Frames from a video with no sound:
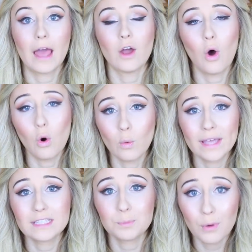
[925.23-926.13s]
I
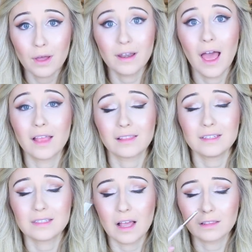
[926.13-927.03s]
always put at
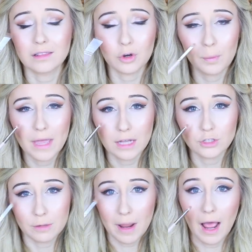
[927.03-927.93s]
least a little bit
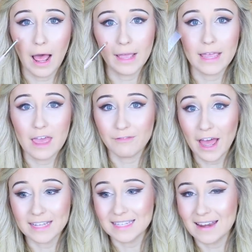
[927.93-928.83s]
under my eye if
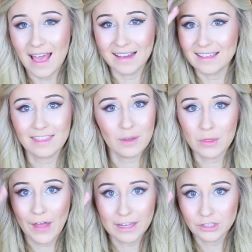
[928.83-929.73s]
I did anything
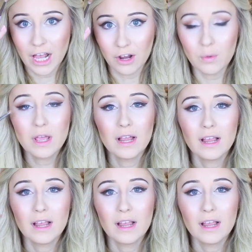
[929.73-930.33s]
with eyeshadow.